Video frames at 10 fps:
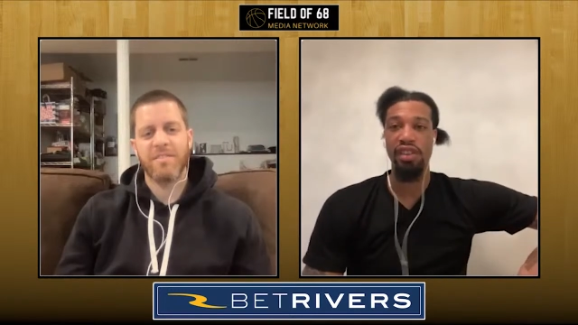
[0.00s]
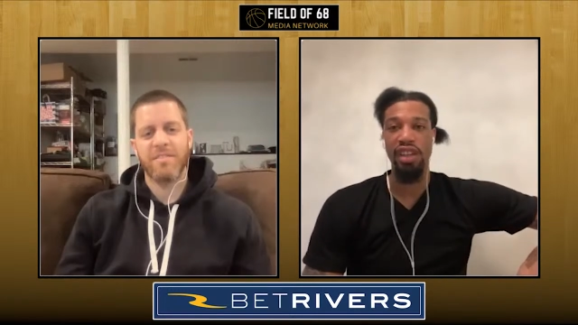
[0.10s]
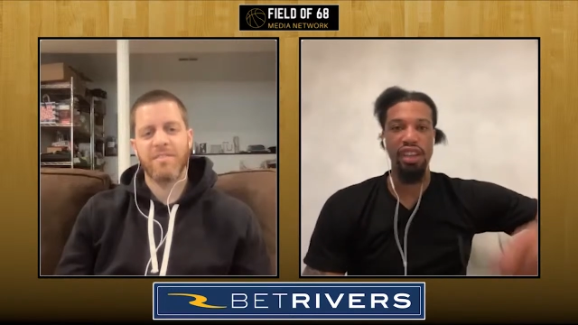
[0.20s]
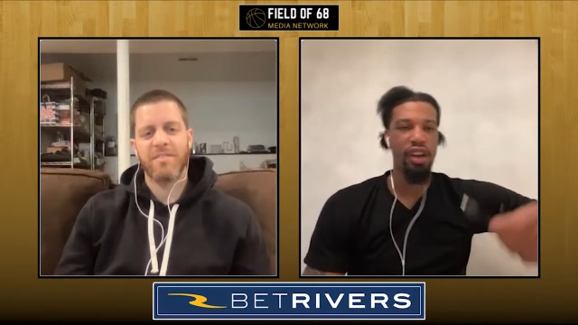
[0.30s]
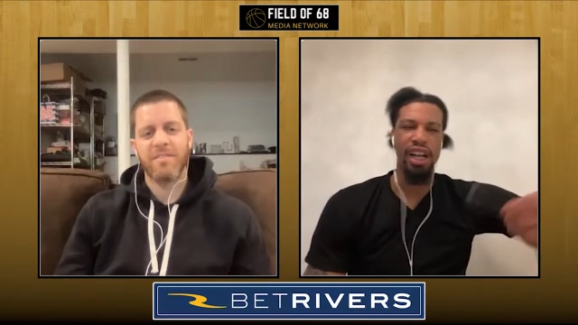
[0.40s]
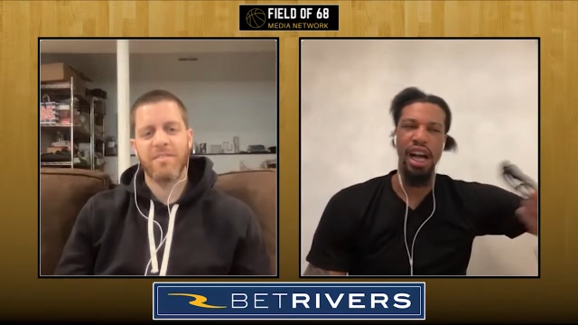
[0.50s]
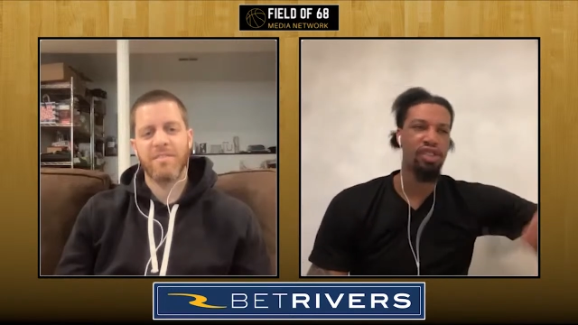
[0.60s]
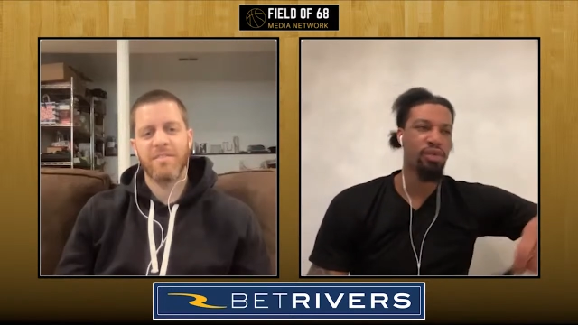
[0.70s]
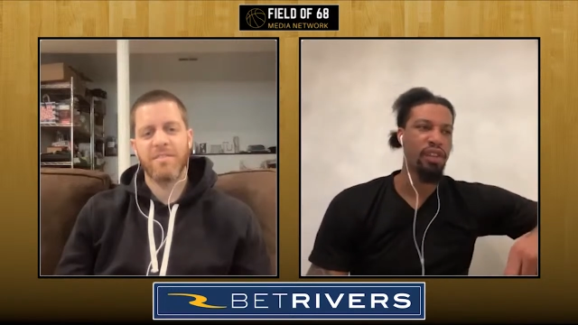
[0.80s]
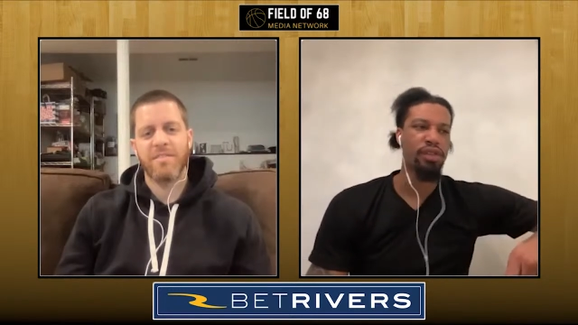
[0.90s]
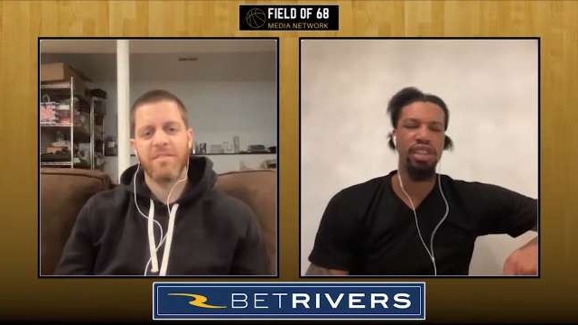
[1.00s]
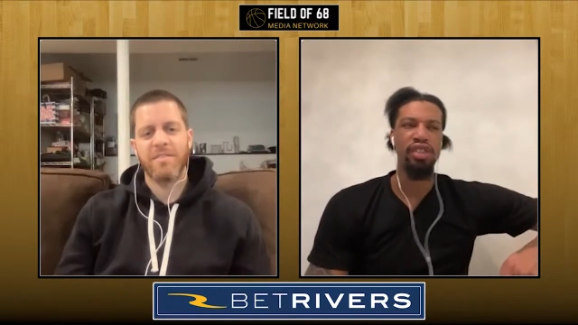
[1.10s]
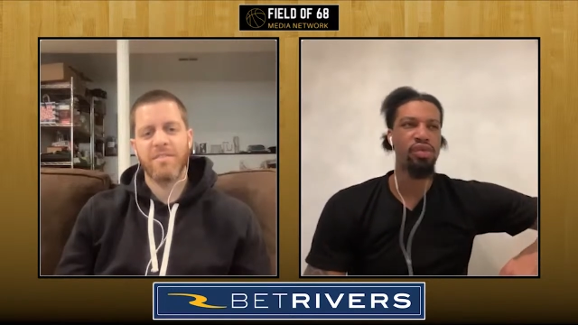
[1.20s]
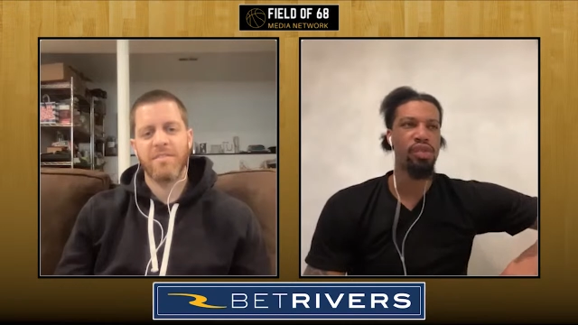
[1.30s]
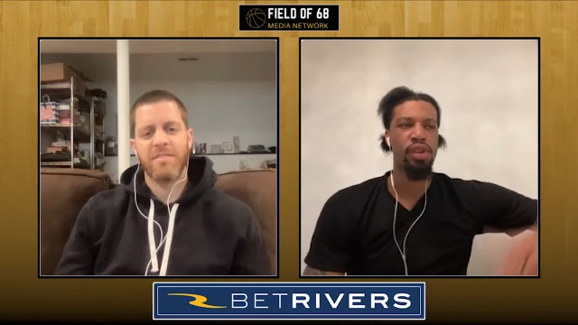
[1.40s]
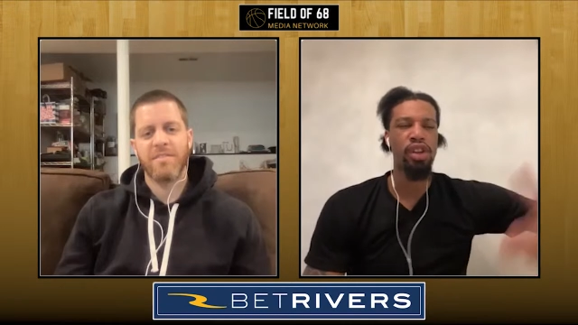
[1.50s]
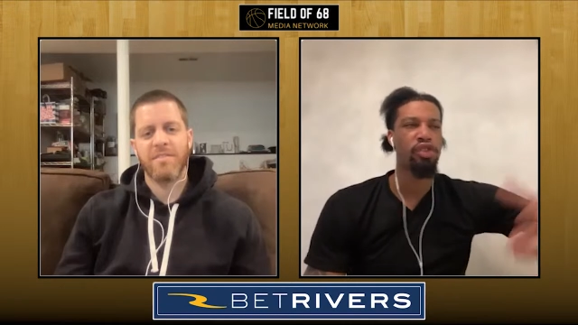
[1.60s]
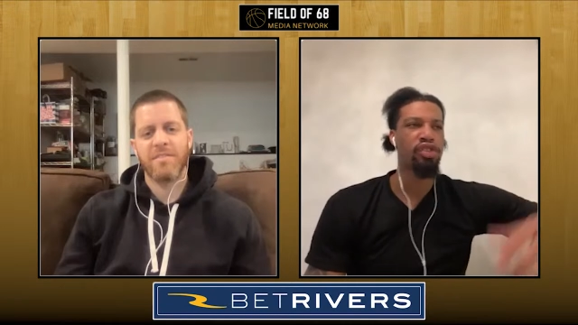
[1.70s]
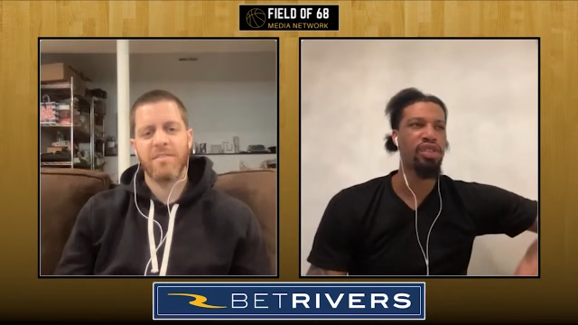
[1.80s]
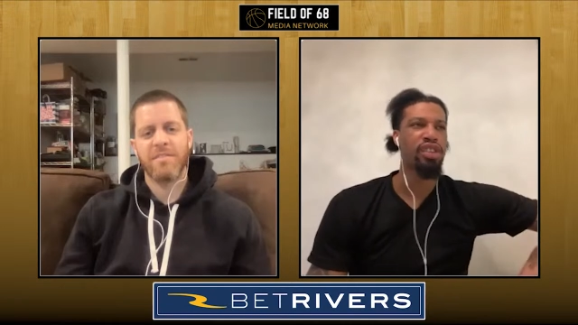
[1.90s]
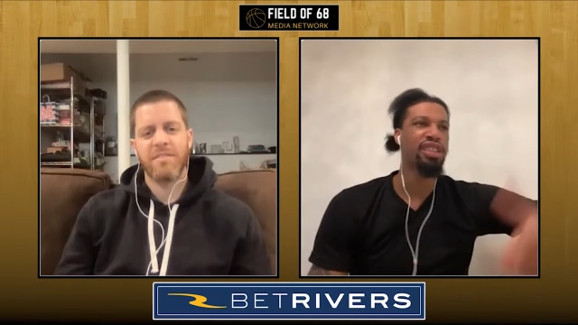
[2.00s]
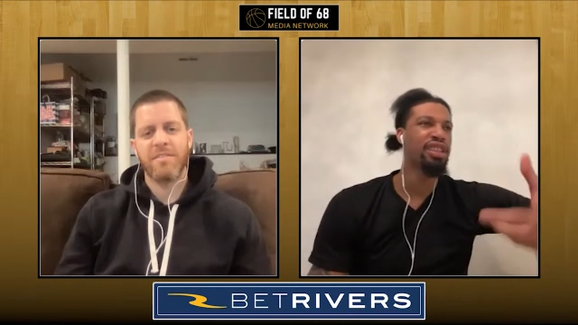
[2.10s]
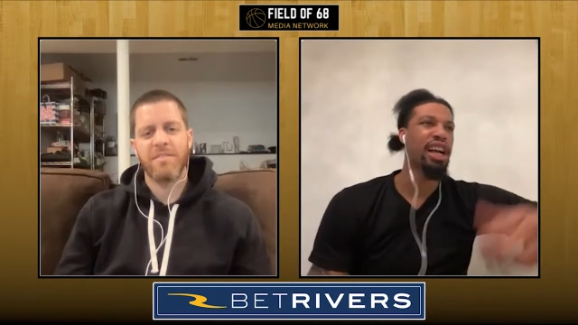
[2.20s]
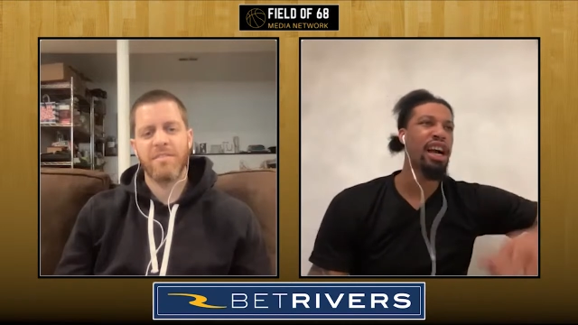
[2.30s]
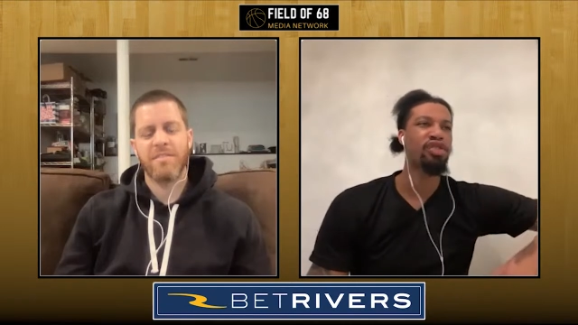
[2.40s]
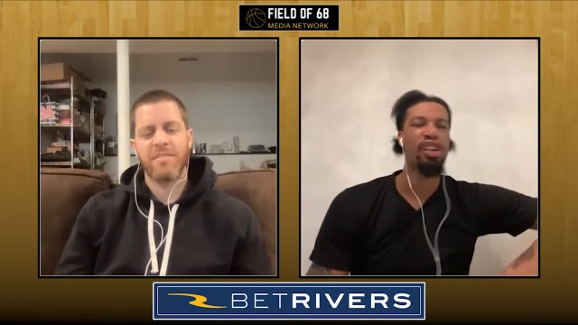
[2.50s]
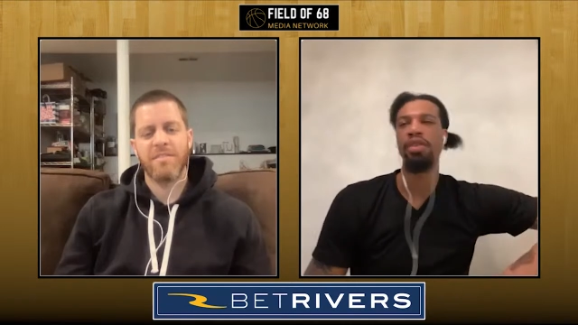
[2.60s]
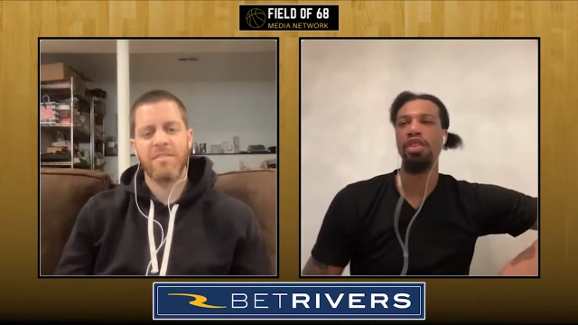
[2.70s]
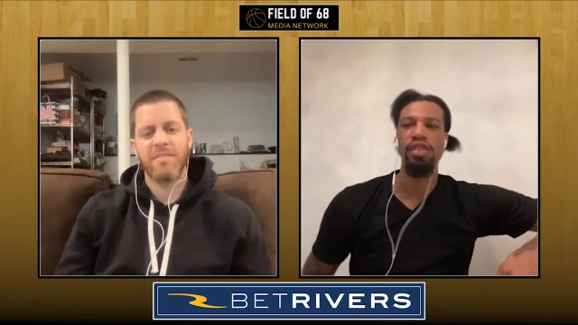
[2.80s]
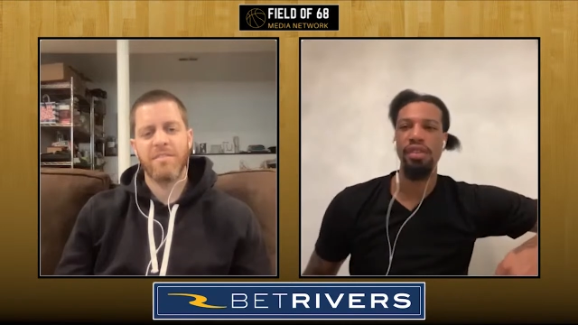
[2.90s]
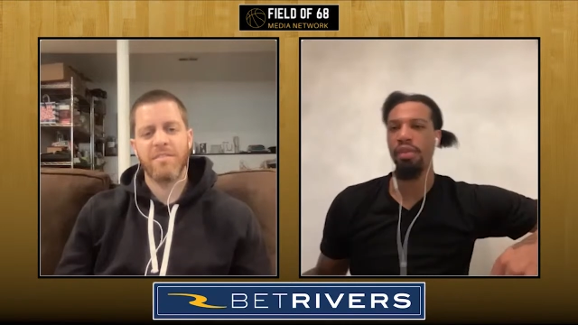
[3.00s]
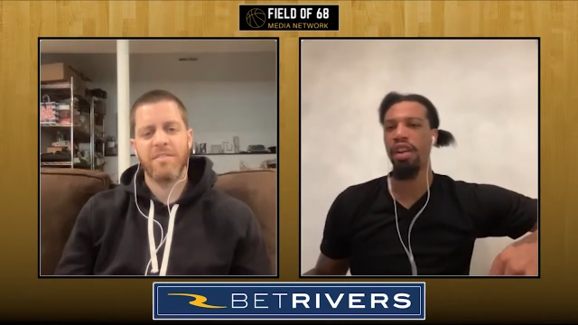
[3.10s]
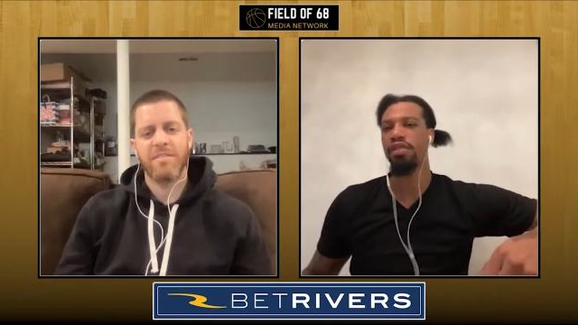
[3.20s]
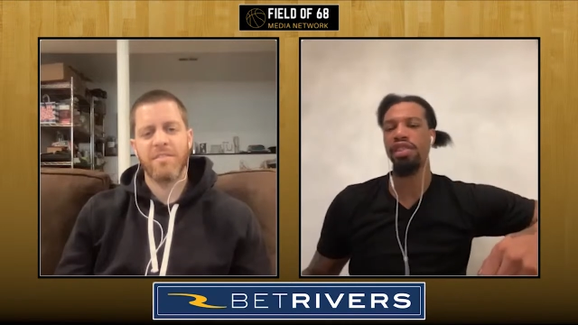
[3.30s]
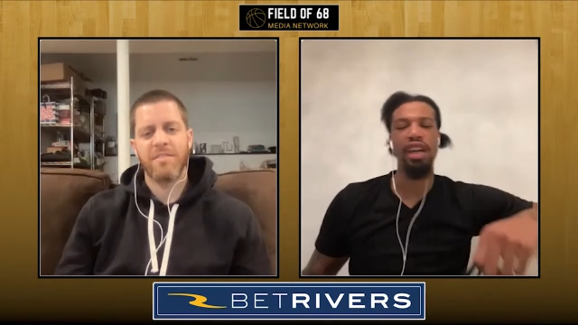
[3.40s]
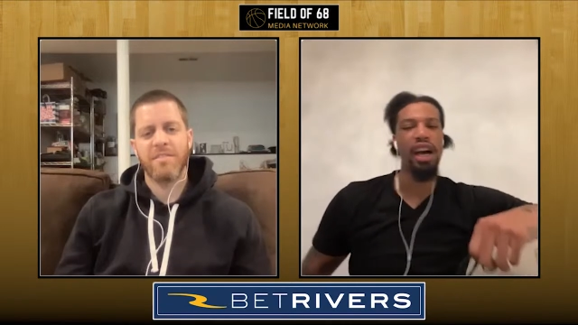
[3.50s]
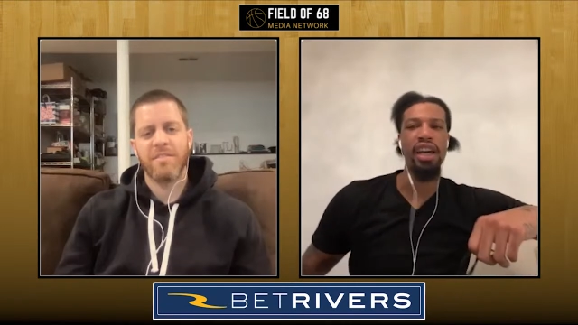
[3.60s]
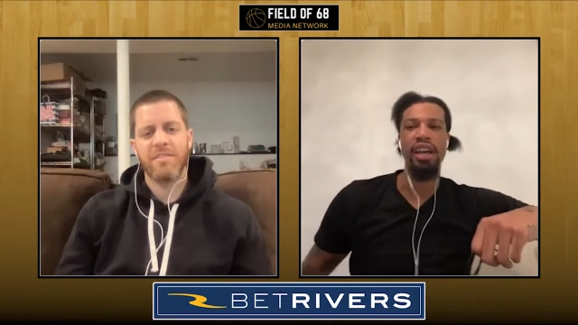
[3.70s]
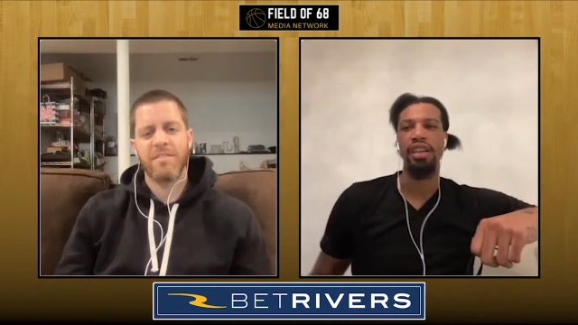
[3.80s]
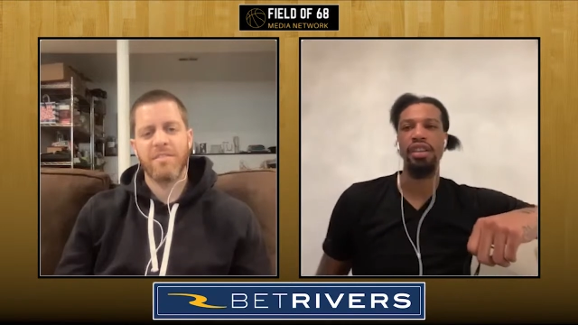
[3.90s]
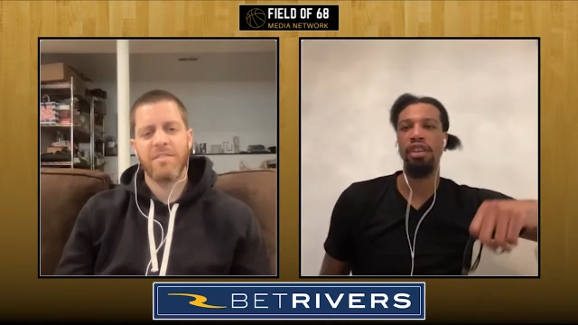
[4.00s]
Speaker 1: So like, yo, I got you. Whatever sneakers you want, clothes you want, I got you. I'm gonna throw you some bread on the side here.